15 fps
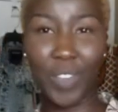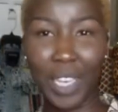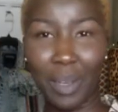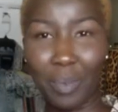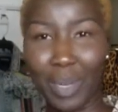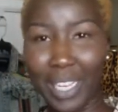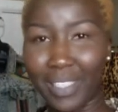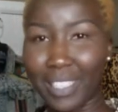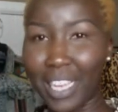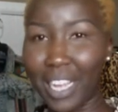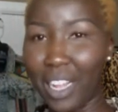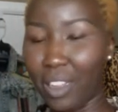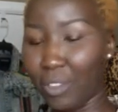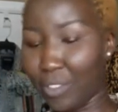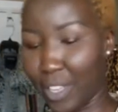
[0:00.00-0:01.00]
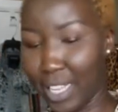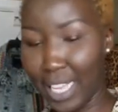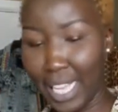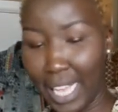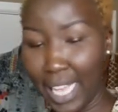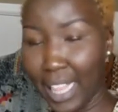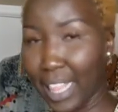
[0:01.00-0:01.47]
fit myself
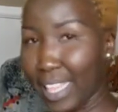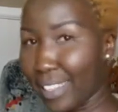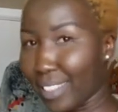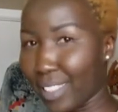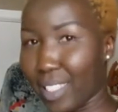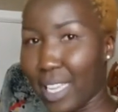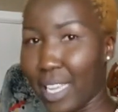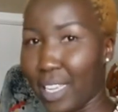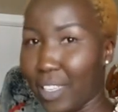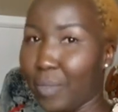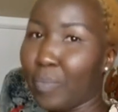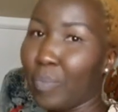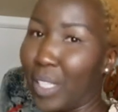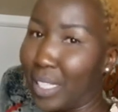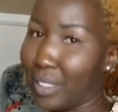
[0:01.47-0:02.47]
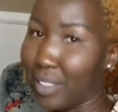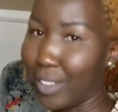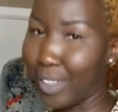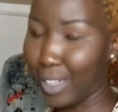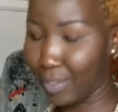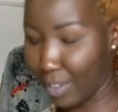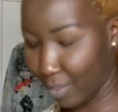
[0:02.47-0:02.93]
in this thing. It's
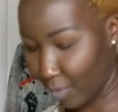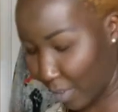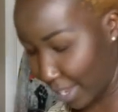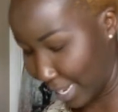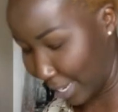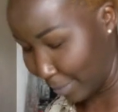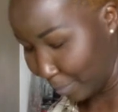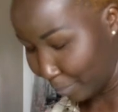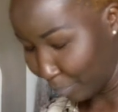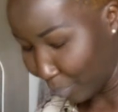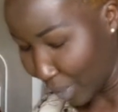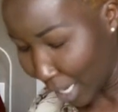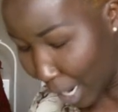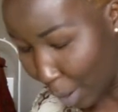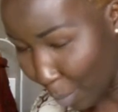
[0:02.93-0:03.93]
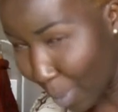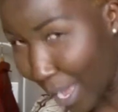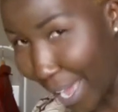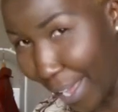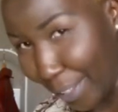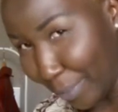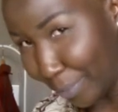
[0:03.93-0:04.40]
not even funny,
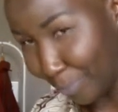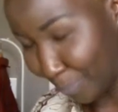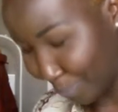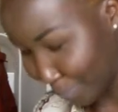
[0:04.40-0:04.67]
but